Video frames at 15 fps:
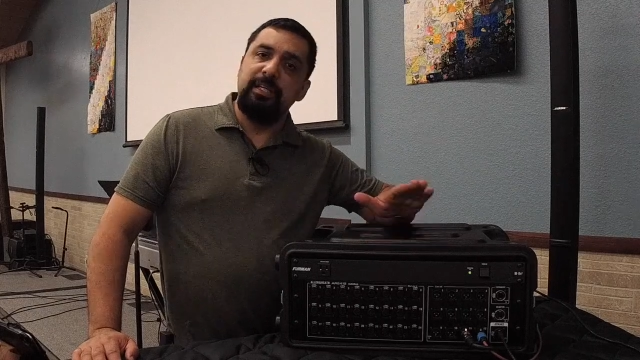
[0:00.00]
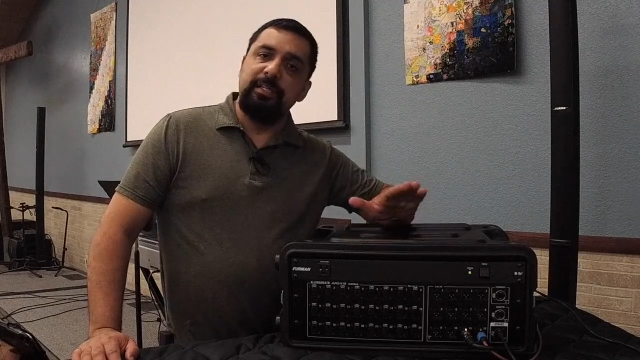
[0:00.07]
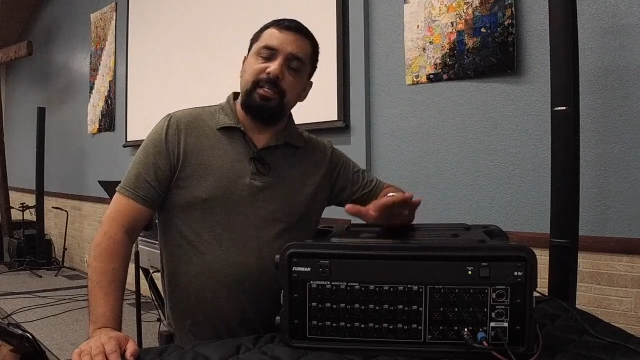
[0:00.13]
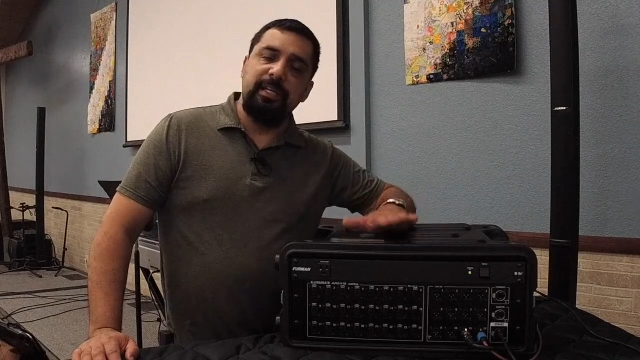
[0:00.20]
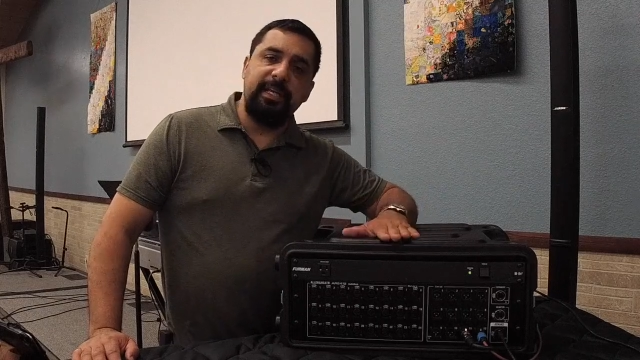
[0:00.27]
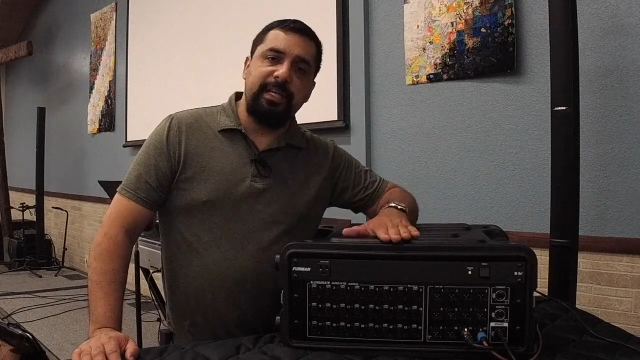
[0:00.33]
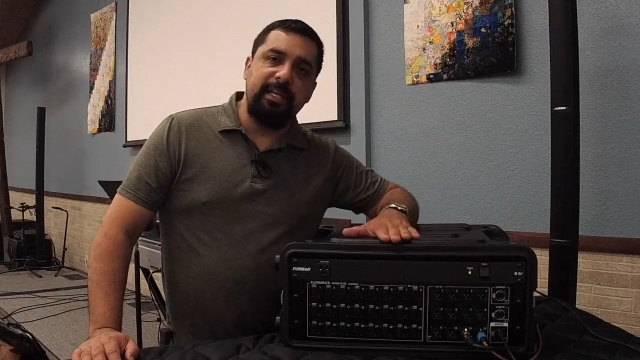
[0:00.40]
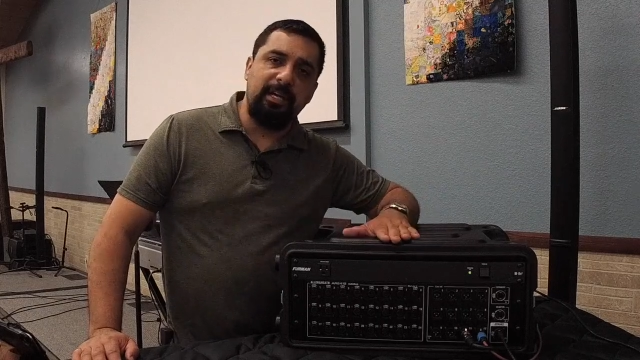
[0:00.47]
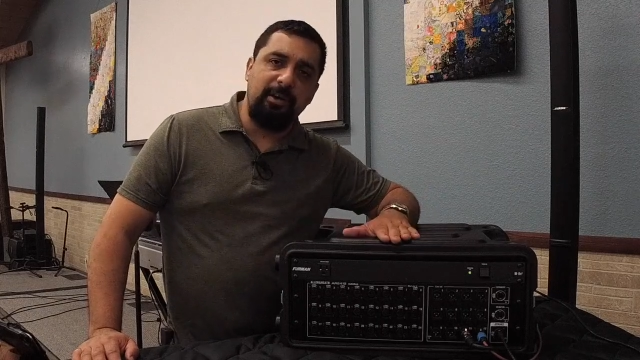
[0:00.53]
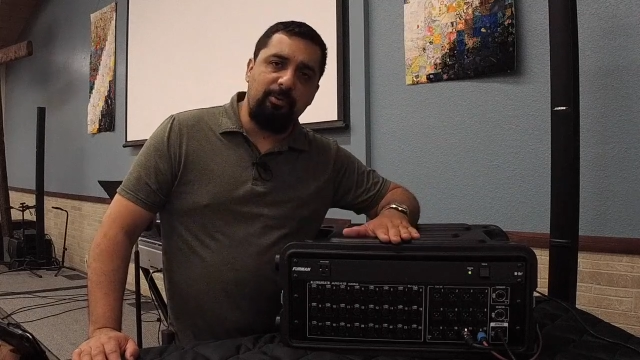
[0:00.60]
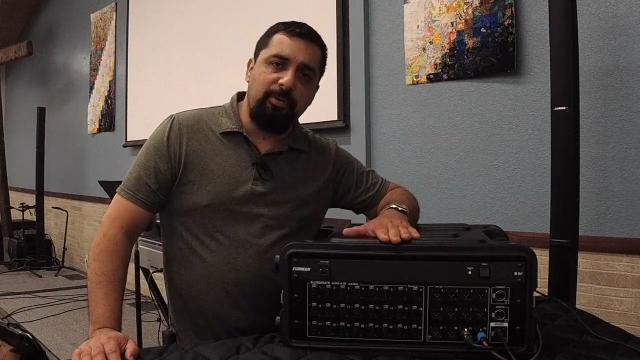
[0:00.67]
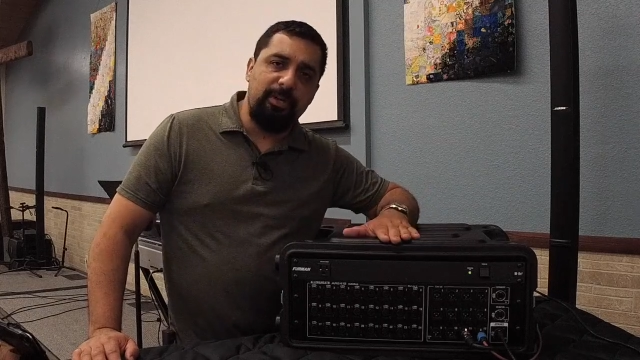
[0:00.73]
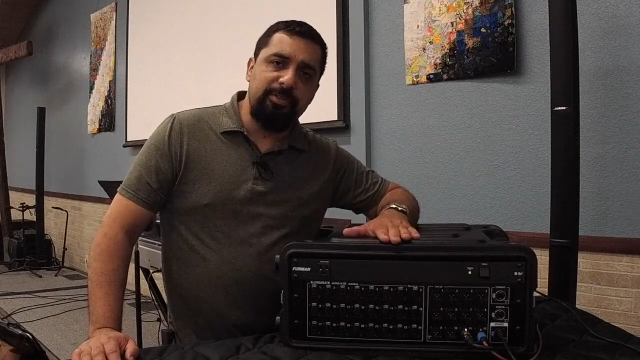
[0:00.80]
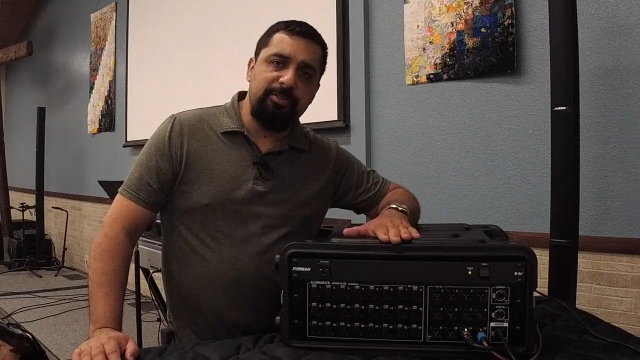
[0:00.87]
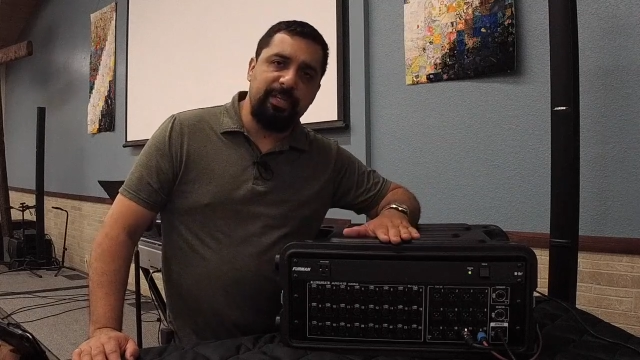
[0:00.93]
Today I
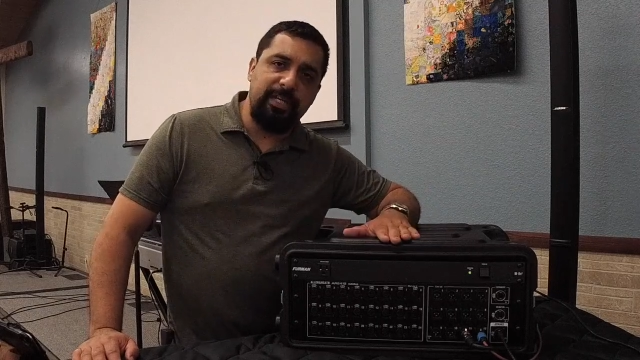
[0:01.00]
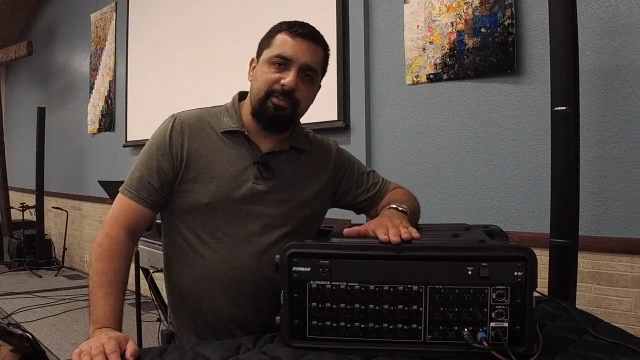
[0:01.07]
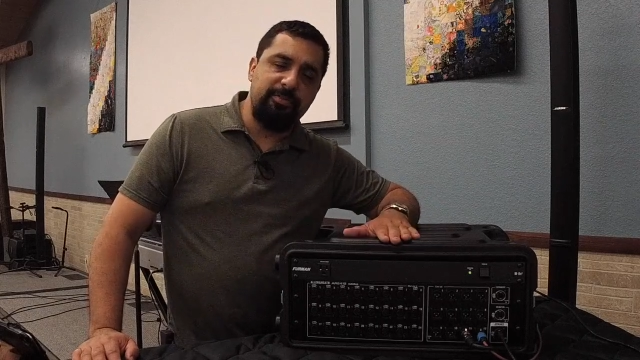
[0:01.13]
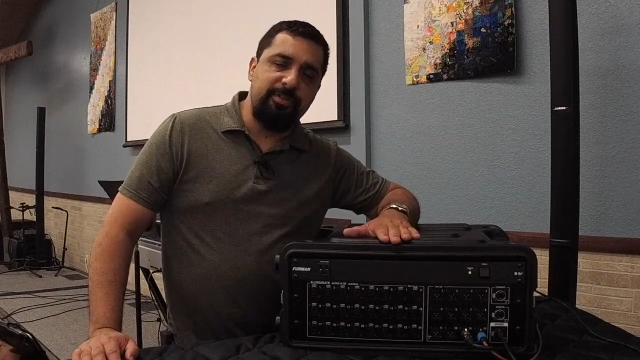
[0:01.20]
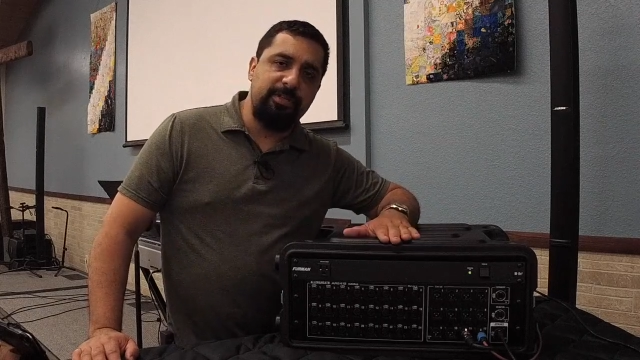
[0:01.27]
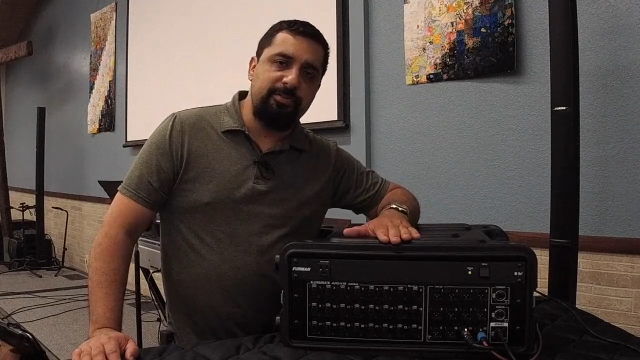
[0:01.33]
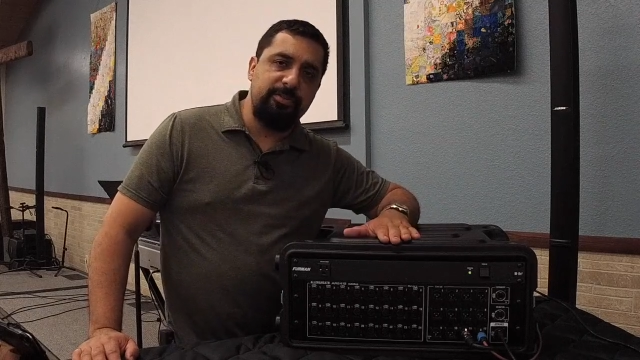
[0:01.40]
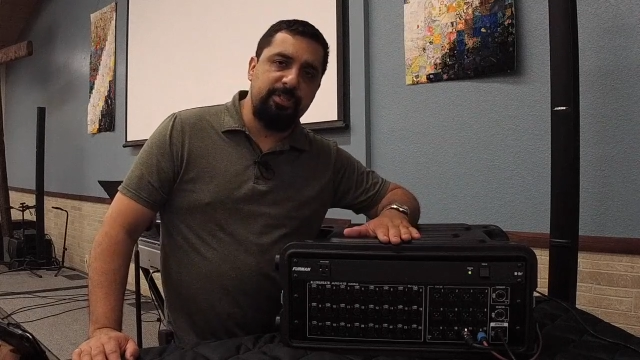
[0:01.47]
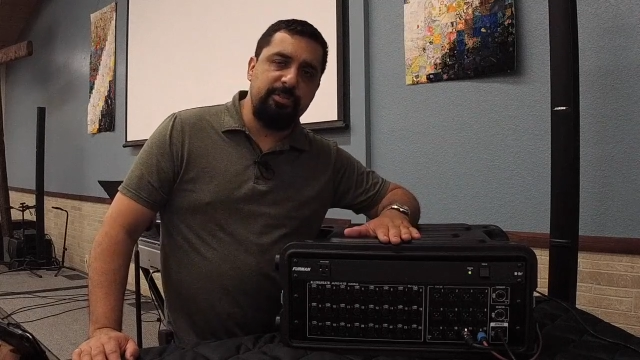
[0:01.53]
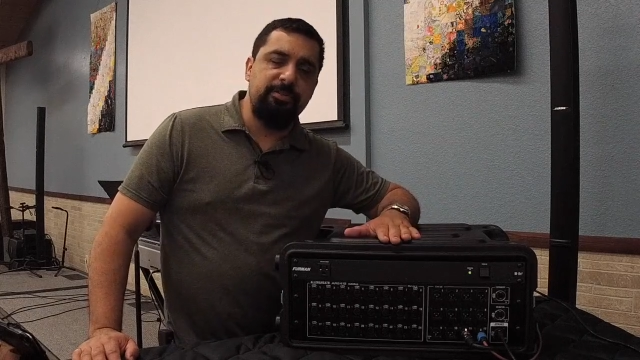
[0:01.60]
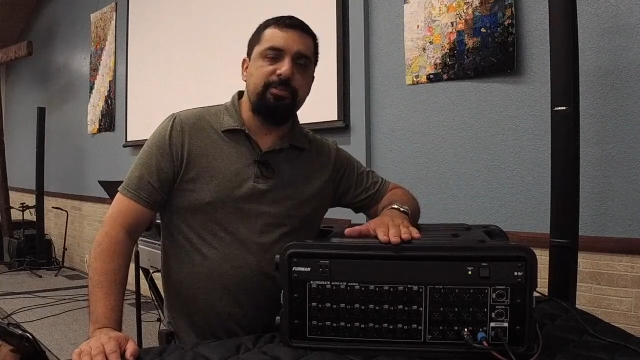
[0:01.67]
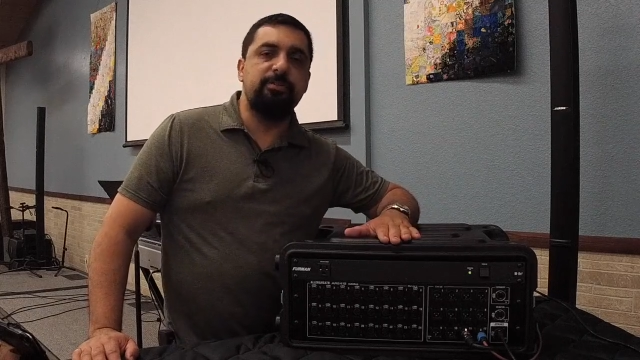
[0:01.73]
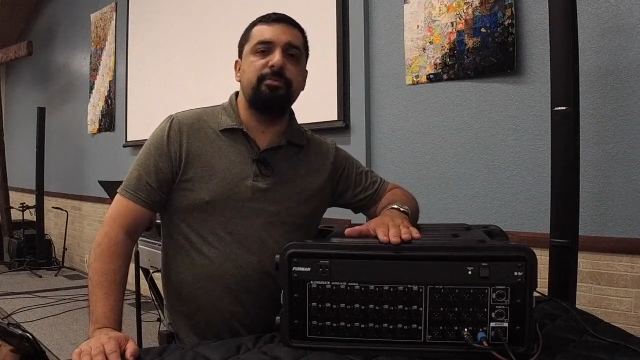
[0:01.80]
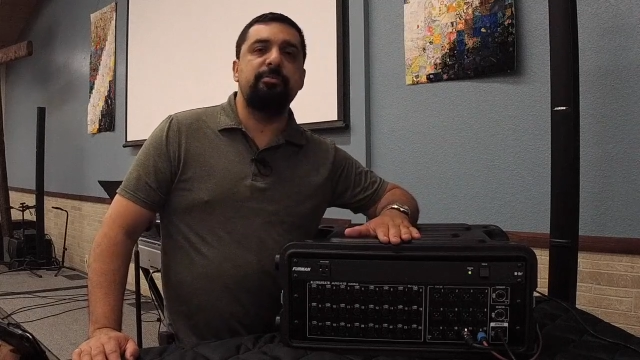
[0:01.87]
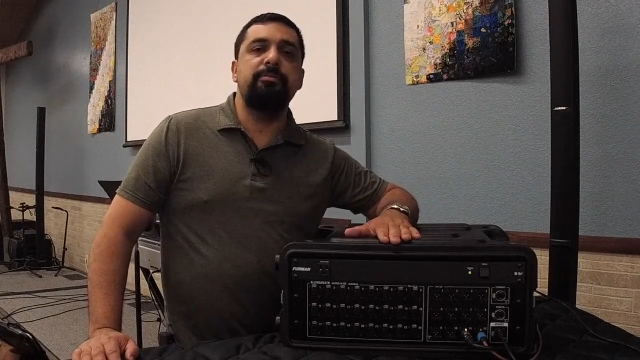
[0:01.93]
want to introduce you
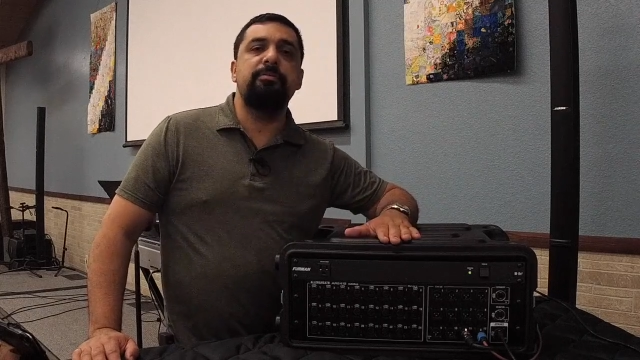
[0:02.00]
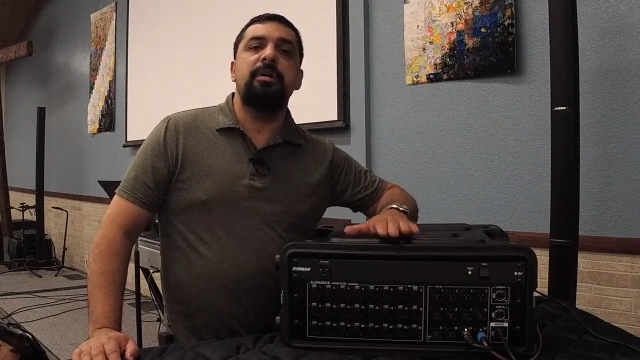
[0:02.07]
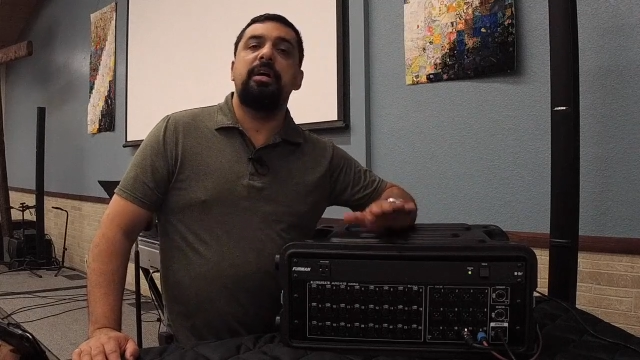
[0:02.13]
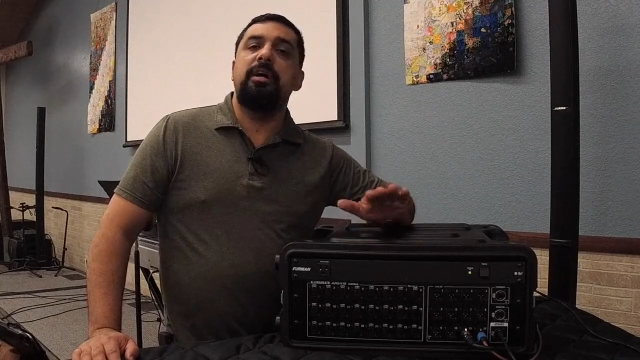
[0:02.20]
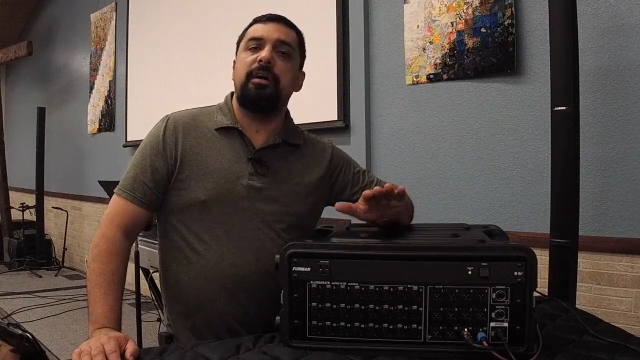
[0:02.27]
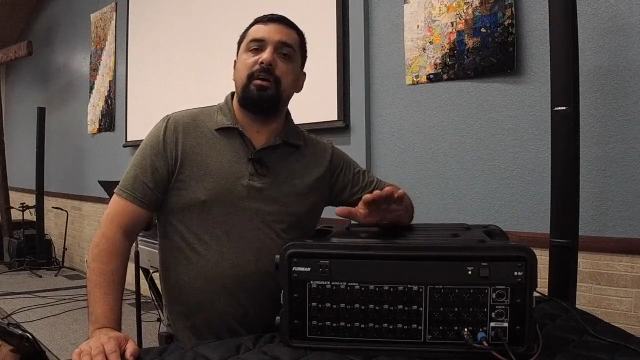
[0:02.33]
to